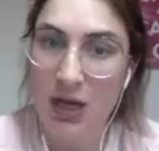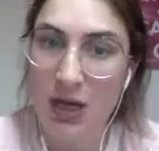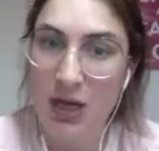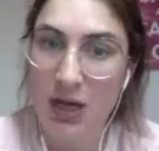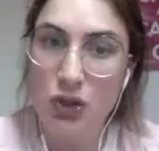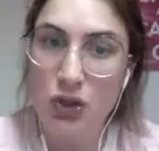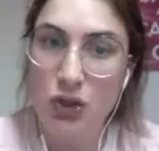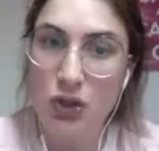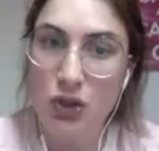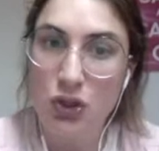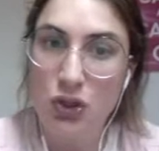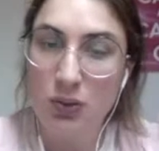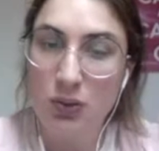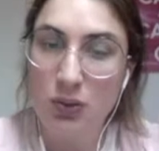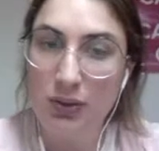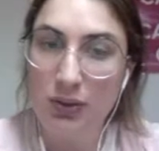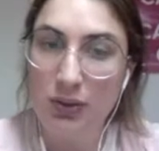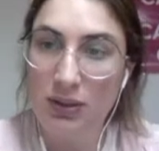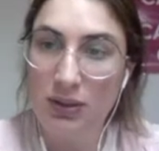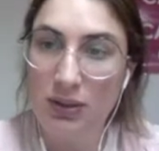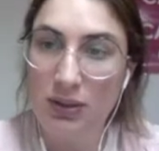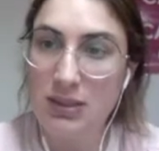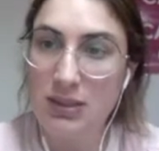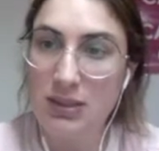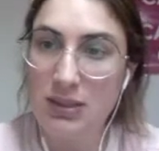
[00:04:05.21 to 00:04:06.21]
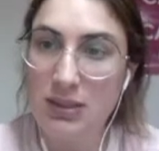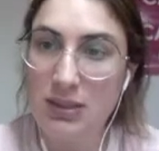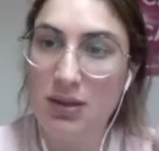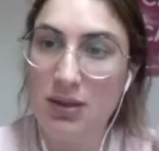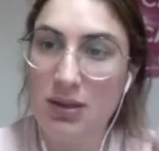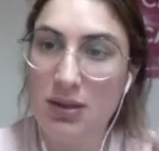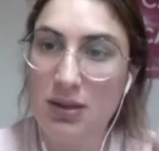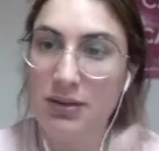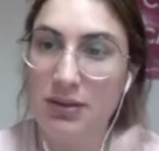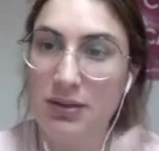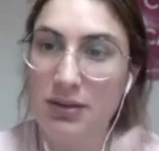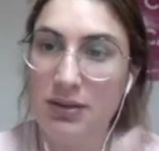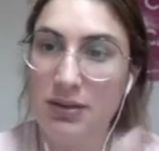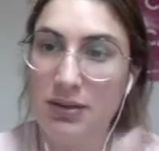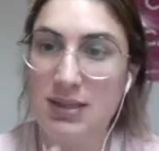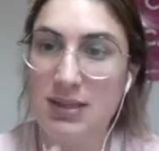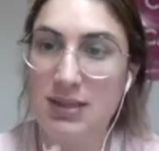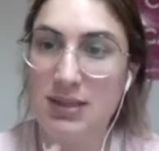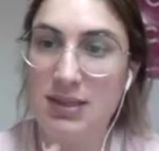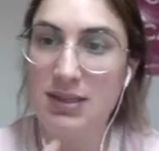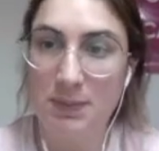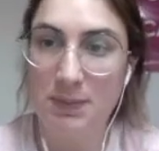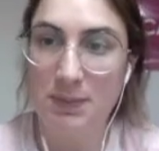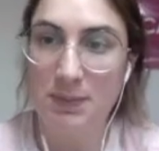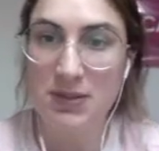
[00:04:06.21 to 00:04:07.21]
So these are the
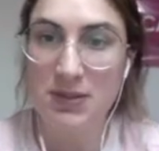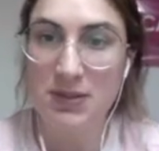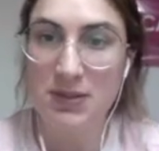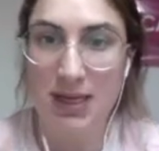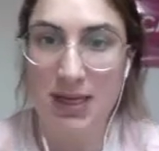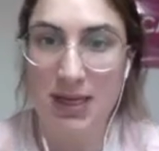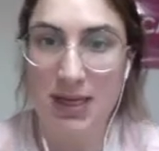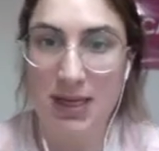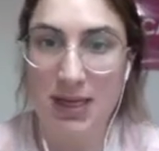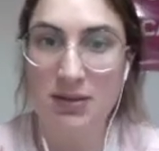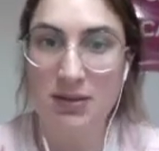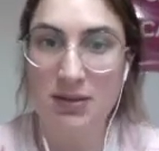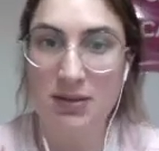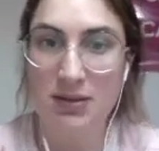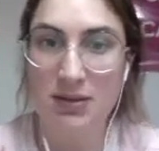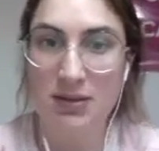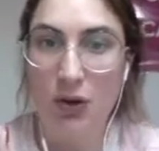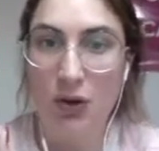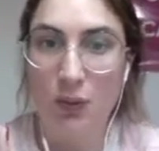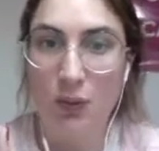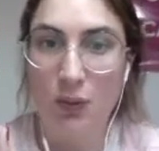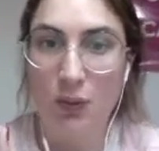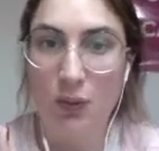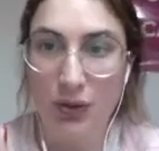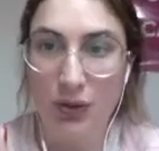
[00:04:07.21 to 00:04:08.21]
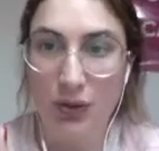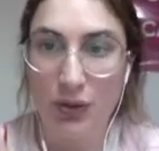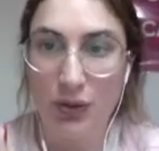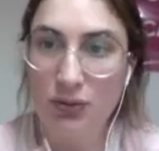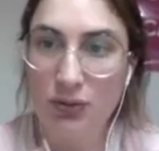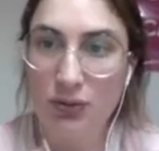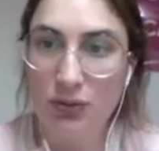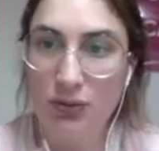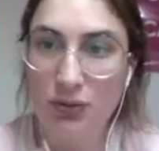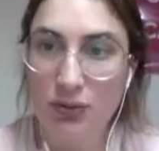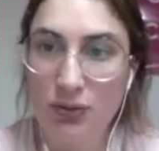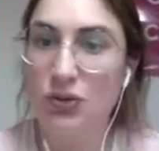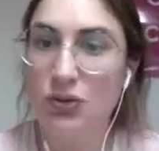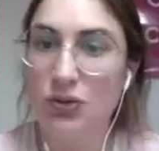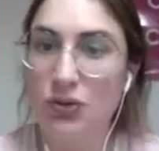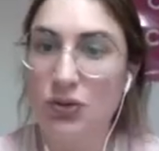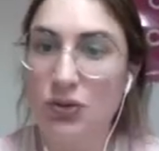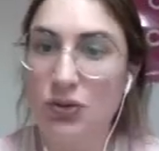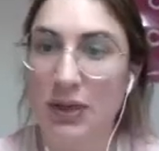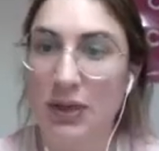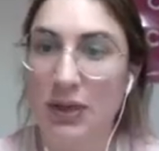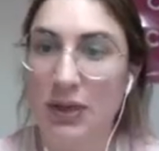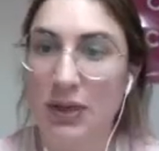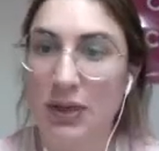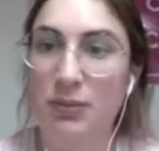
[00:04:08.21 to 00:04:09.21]
steps that were done to be
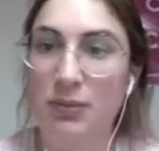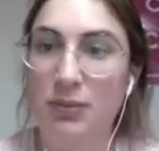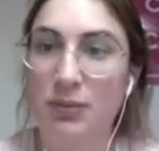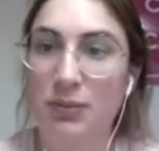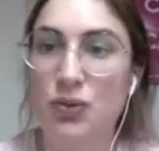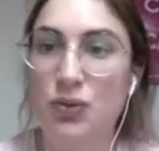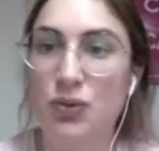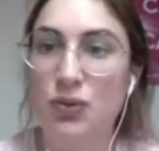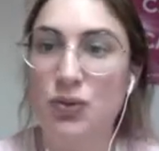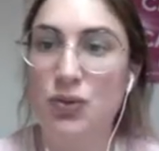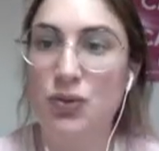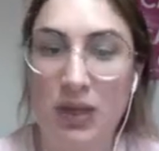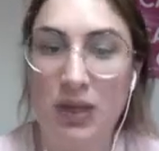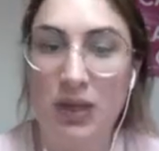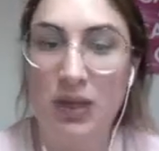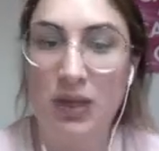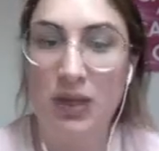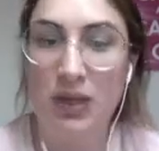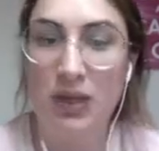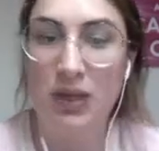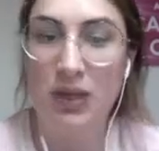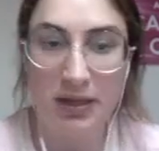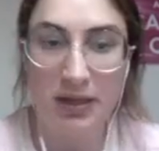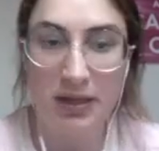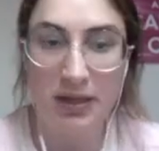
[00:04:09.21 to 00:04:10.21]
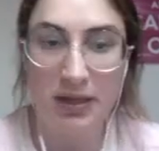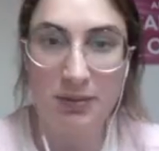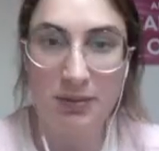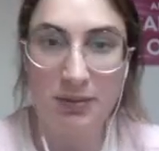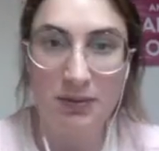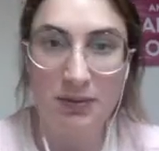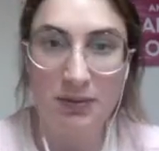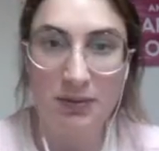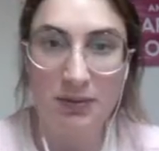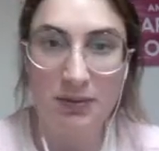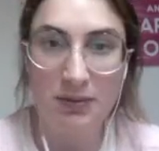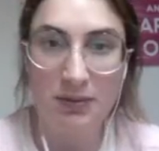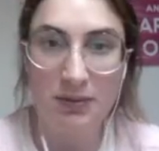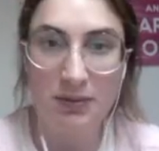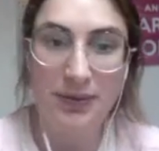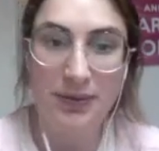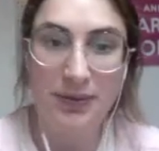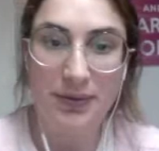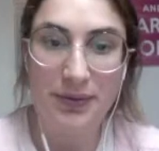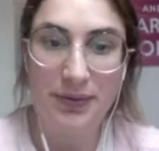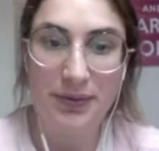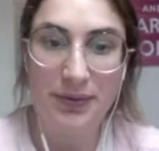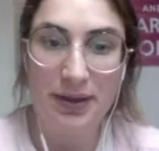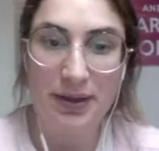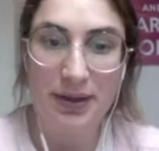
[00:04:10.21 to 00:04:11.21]
able to do the experiment.
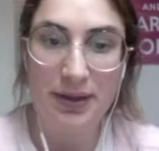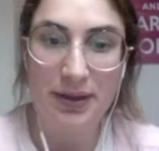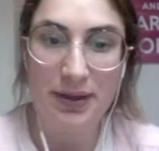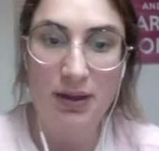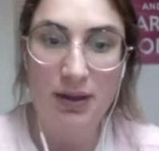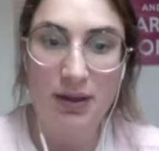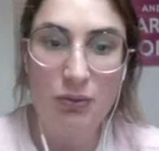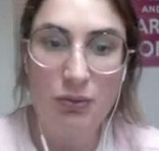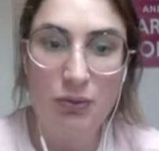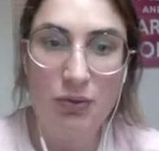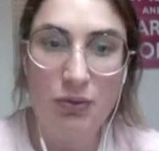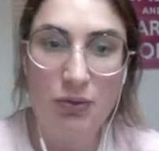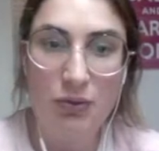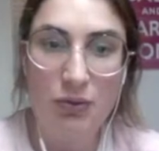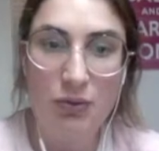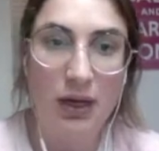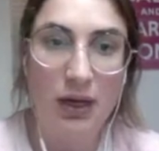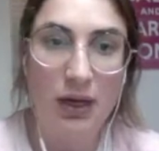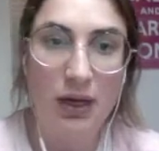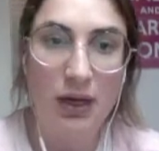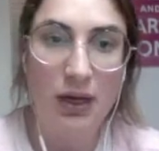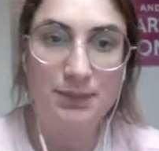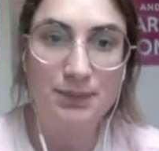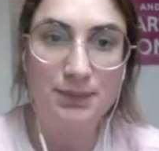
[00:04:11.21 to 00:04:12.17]
Moving on.